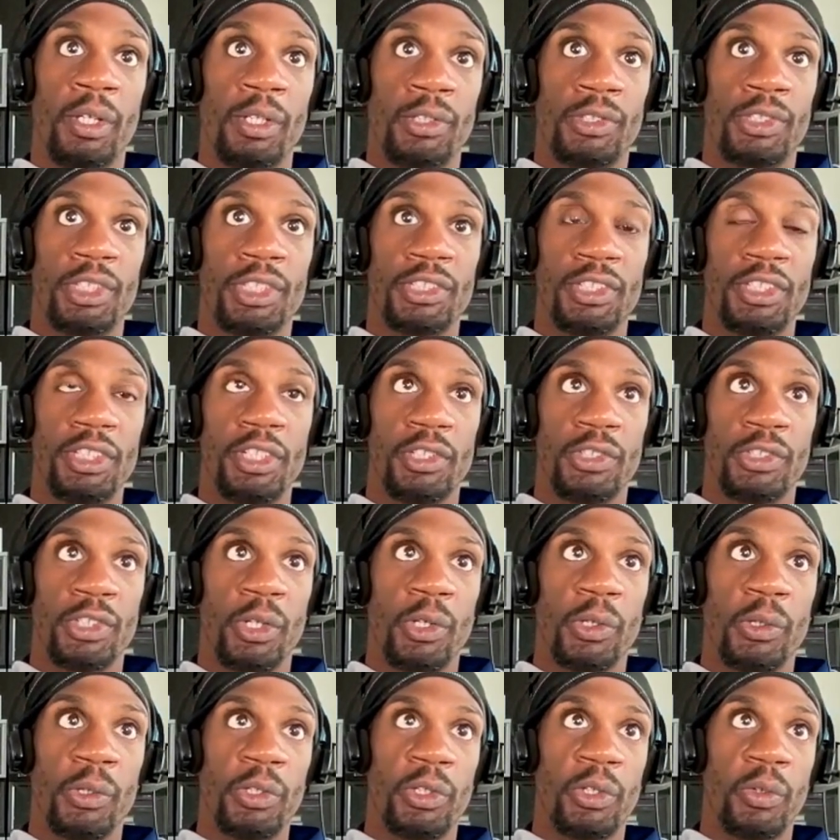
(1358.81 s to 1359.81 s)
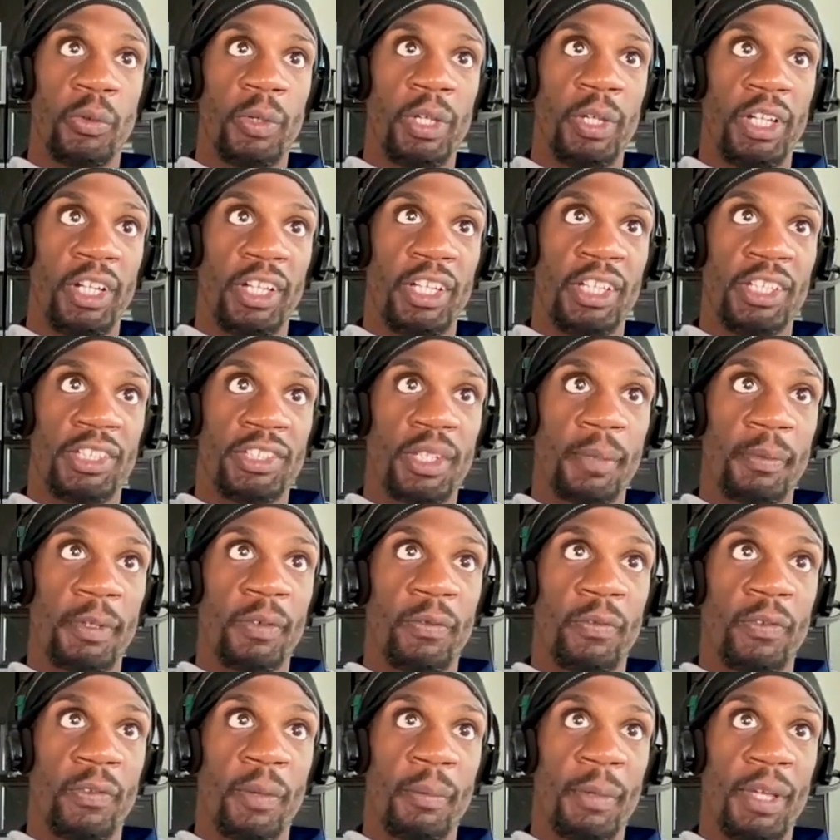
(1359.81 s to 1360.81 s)
60 years old, you can read it, get
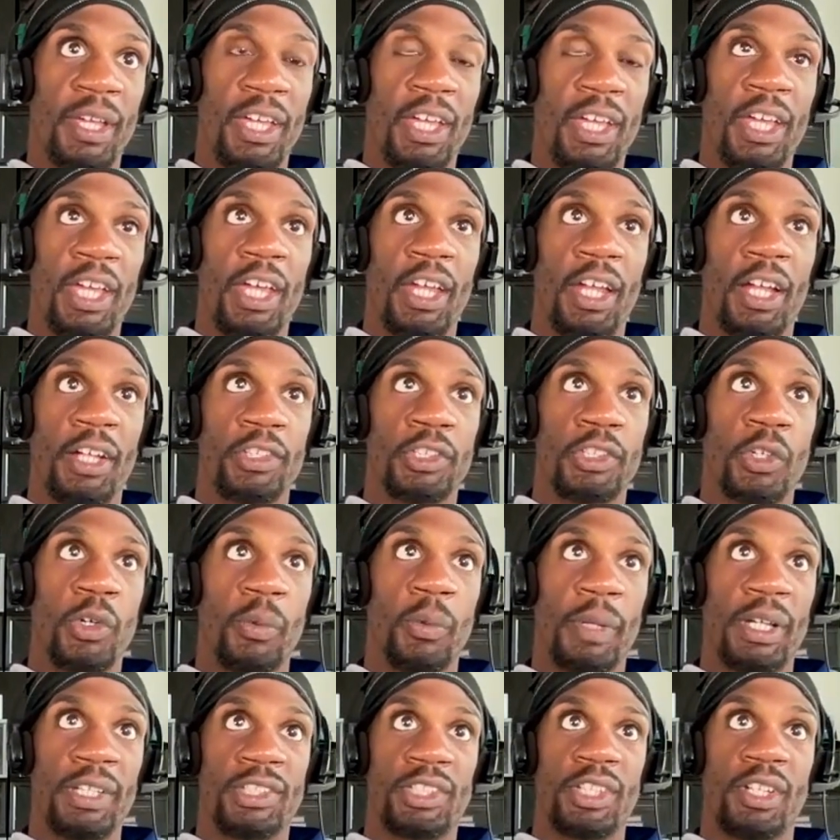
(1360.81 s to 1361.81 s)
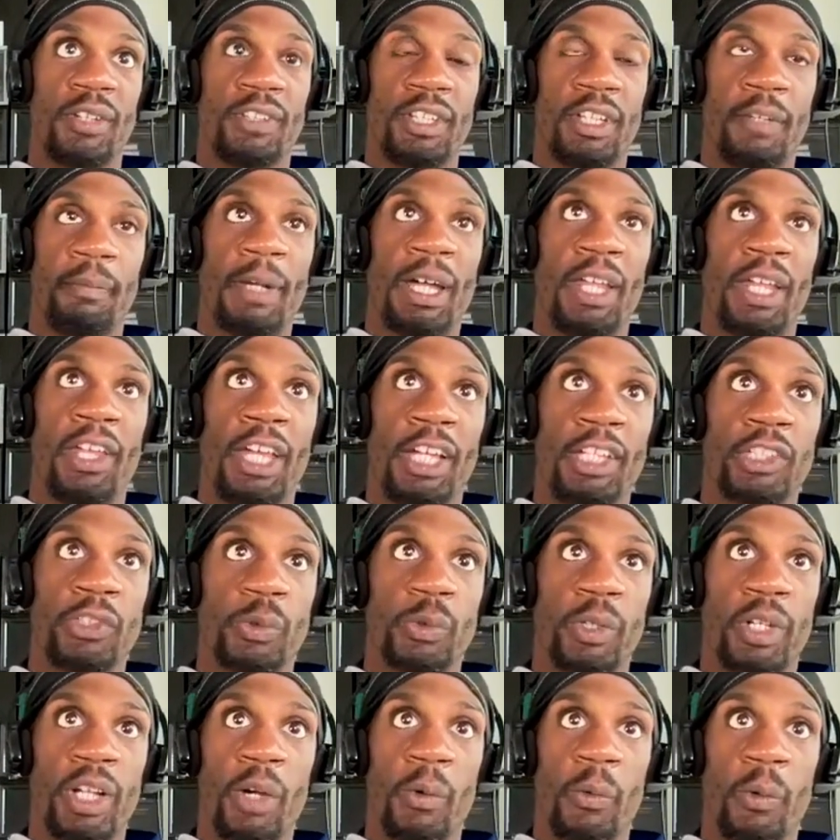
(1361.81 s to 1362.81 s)
something from it. And I told myself that my next
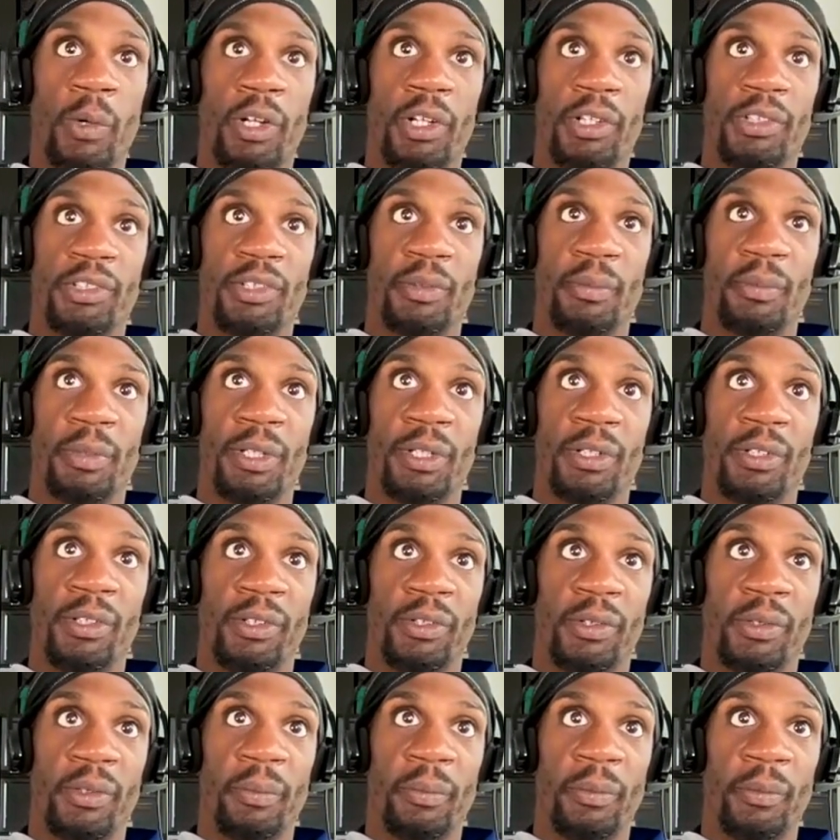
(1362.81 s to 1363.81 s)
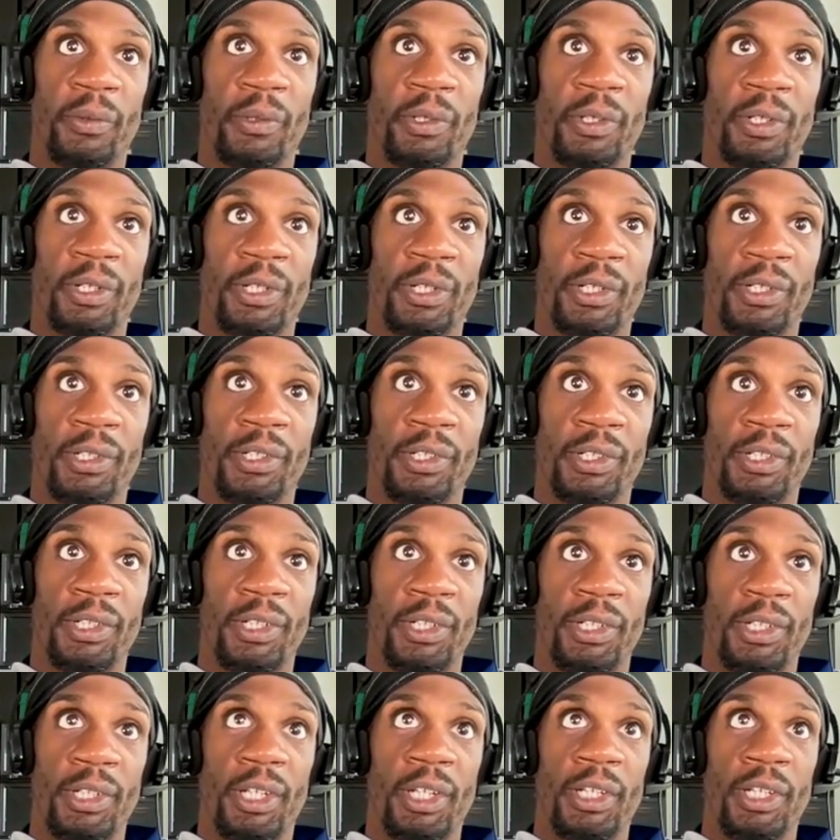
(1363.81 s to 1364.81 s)
one, I wanted to be a little more
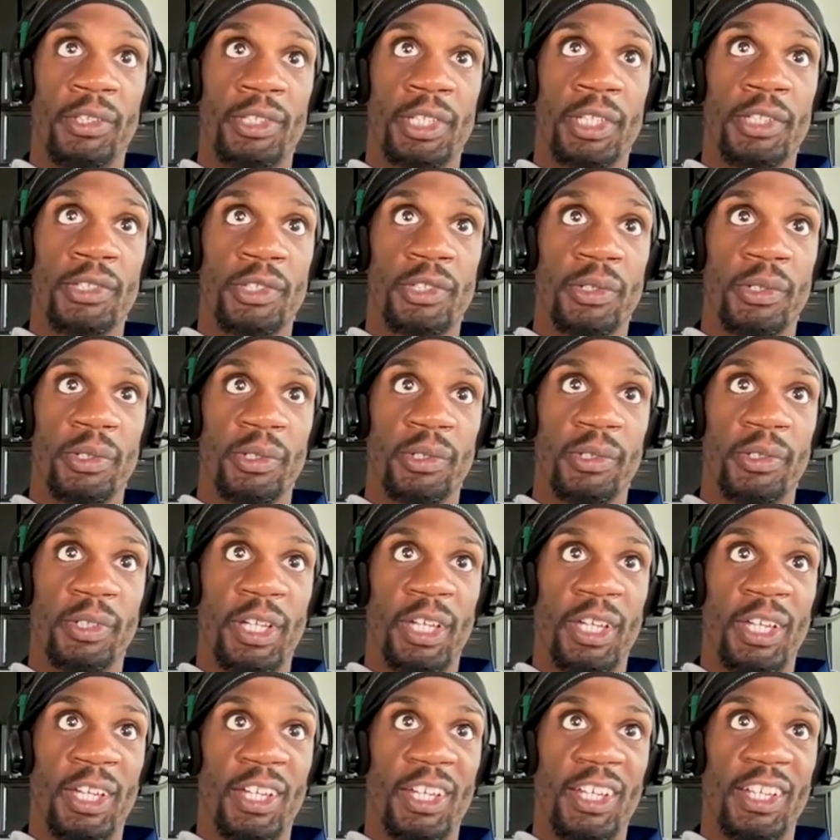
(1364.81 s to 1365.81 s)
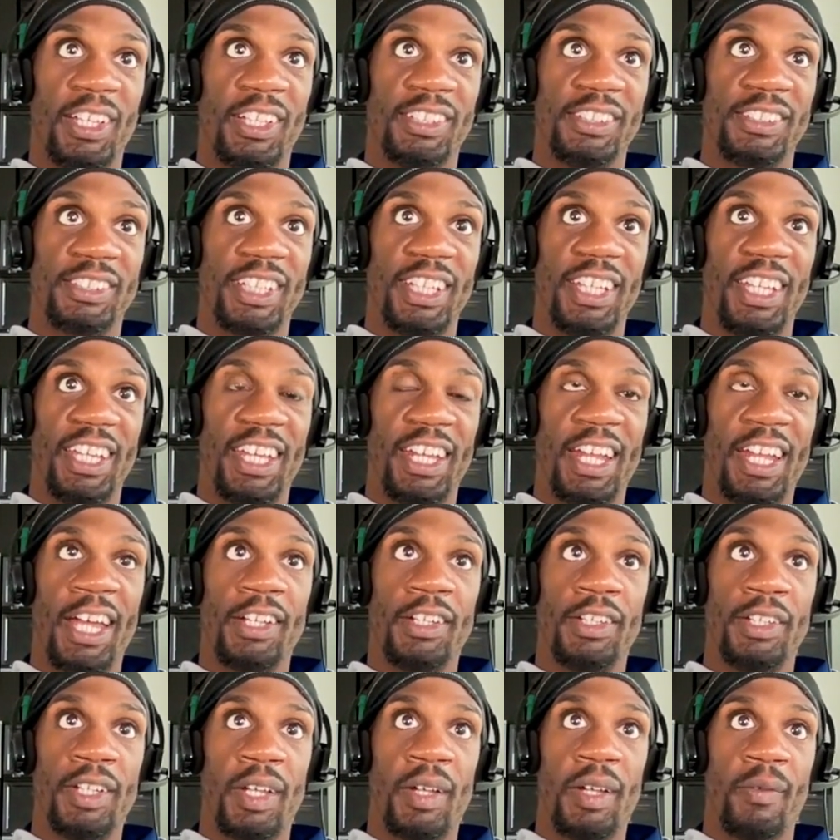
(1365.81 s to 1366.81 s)
intentional and
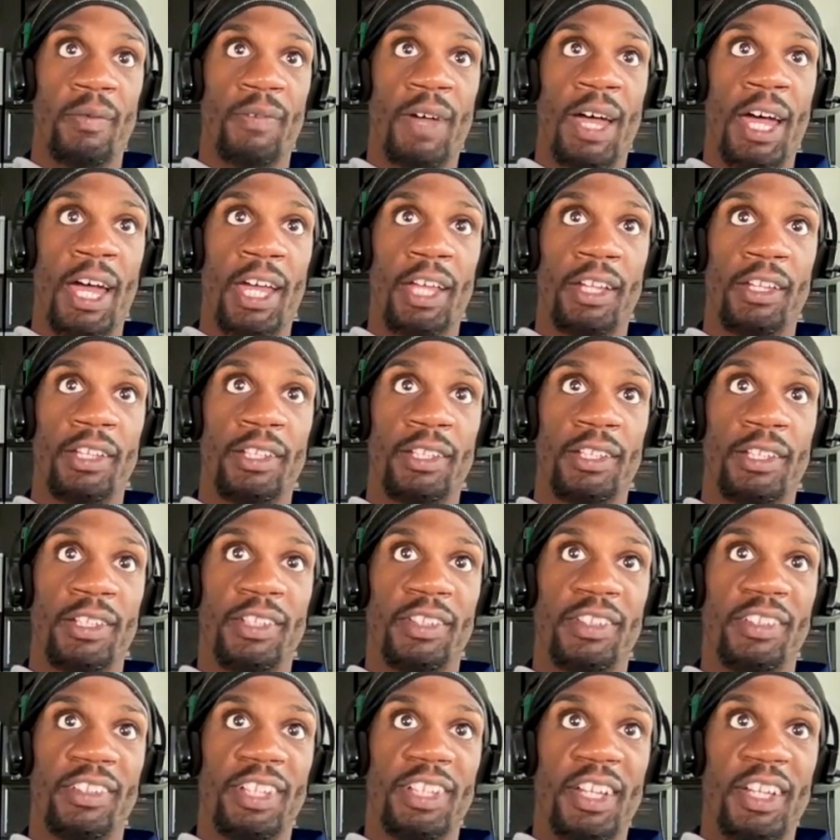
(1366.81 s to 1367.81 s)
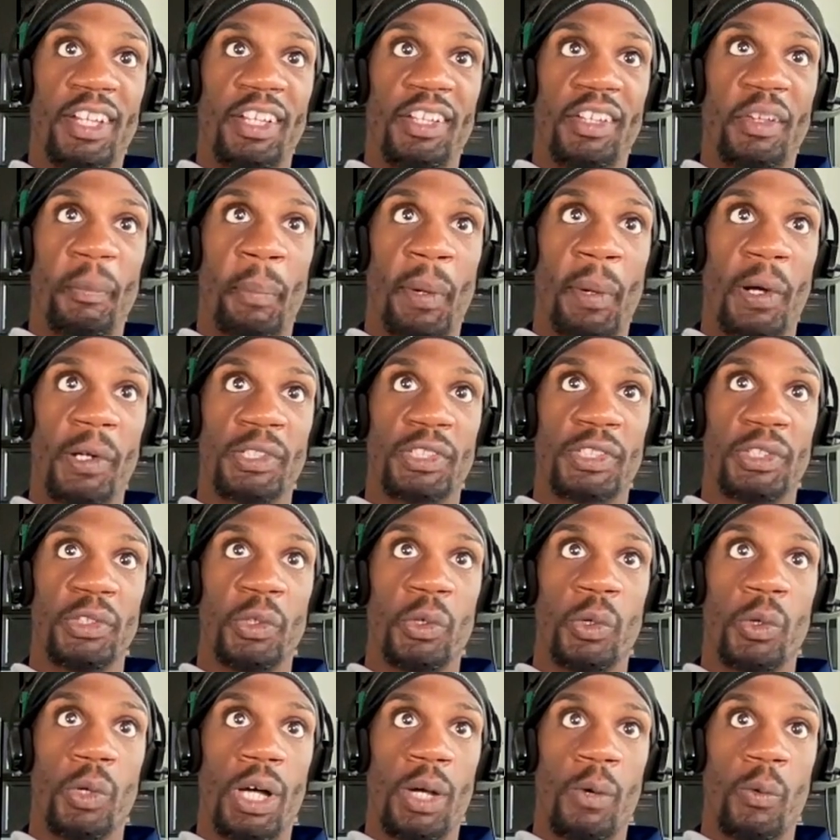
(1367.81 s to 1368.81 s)
identify the person
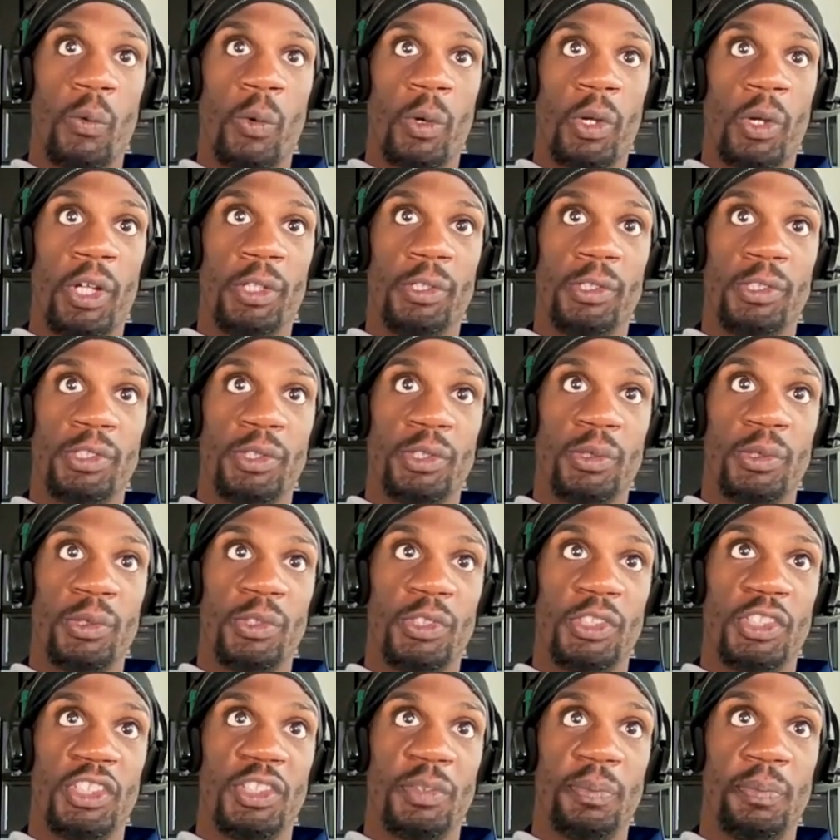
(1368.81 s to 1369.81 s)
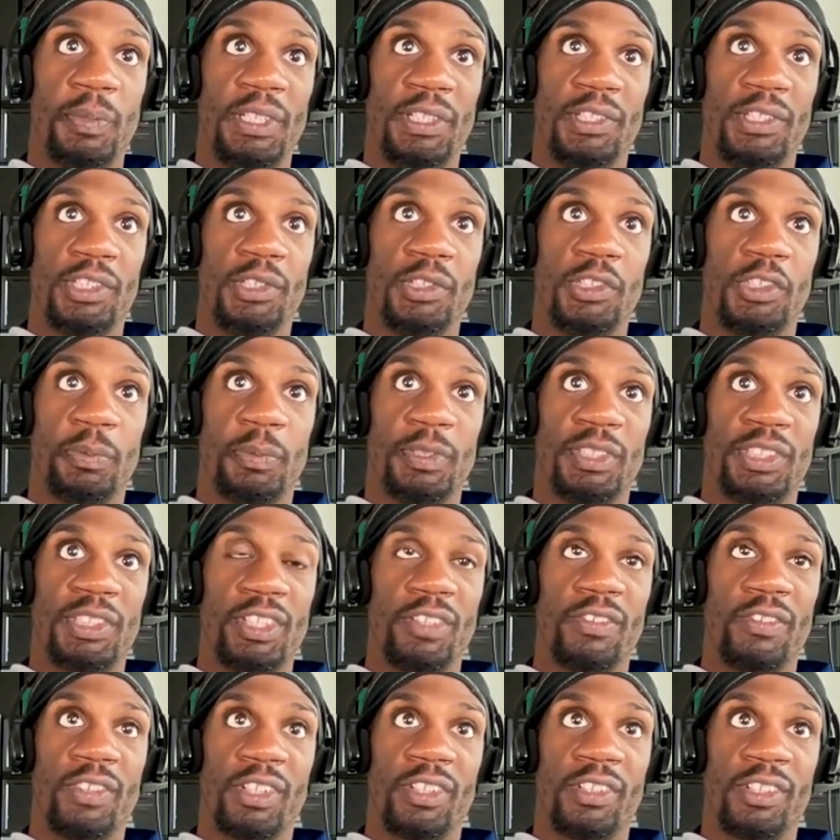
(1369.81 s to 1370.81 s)
who I wanted to speak to
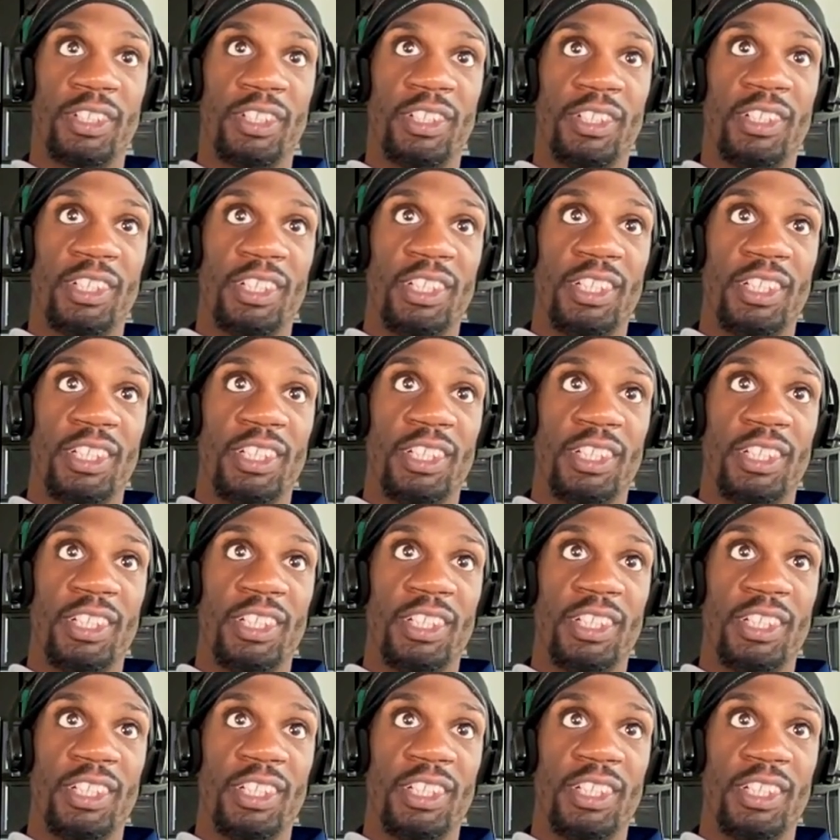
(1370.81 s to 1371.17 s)
specifically.